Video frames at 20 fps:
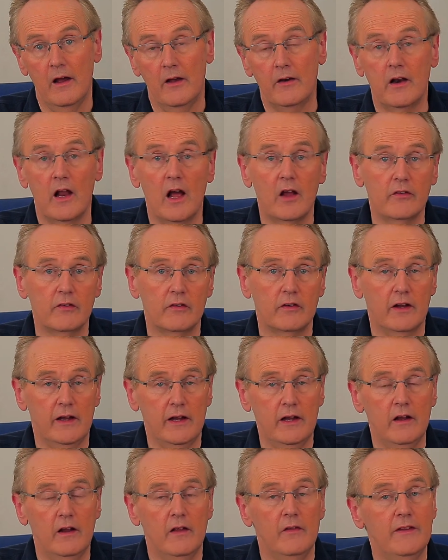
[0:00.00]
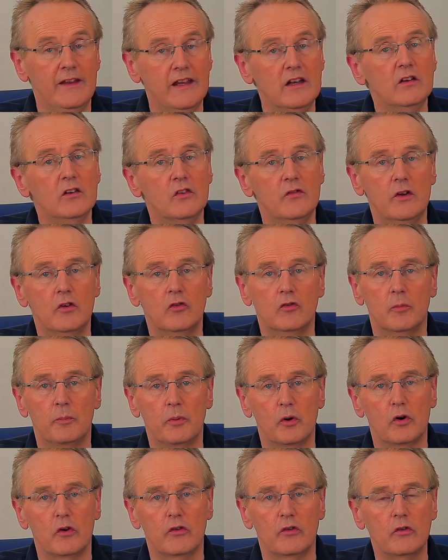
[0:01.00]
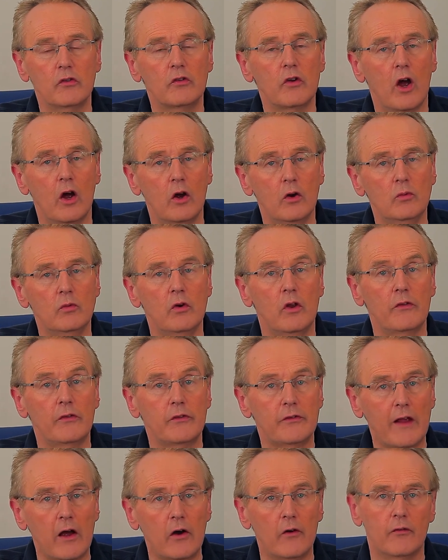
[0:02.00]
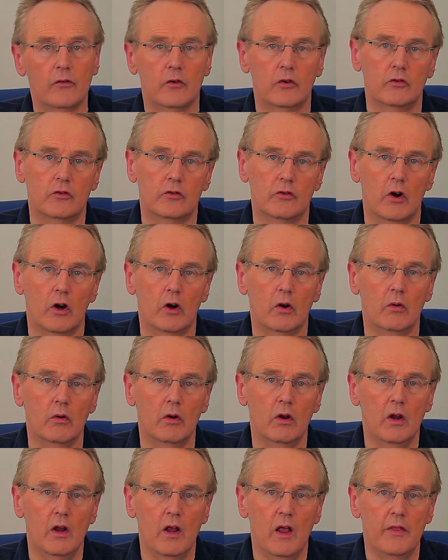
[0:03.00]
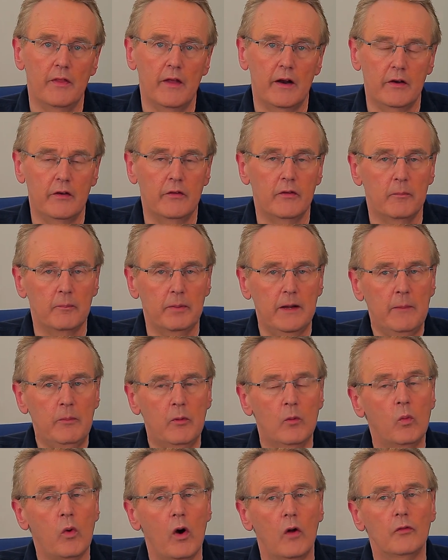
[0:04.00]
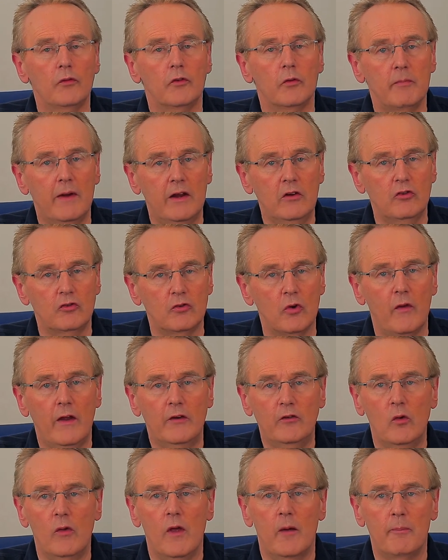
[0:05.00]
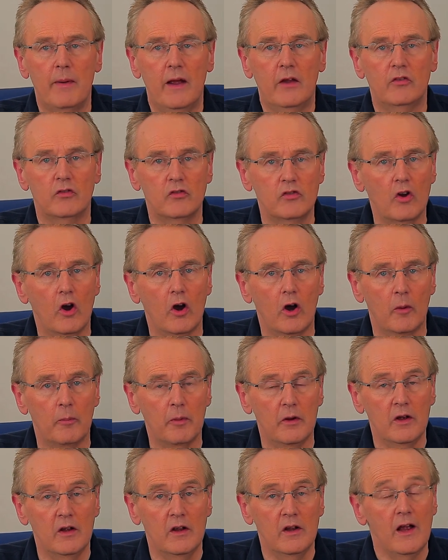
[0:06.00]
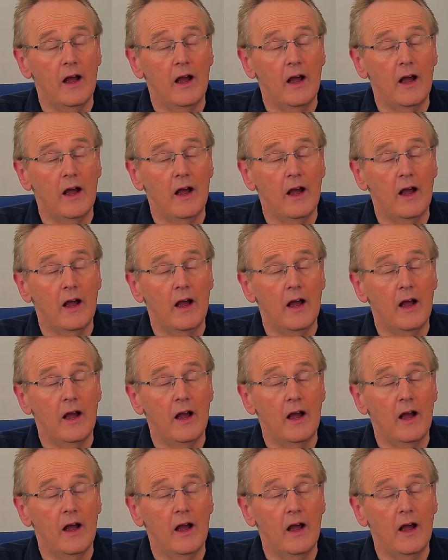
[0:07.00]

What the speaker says: And lastly, the individual person's own self-control. That is, that people want to make sure they do their best job.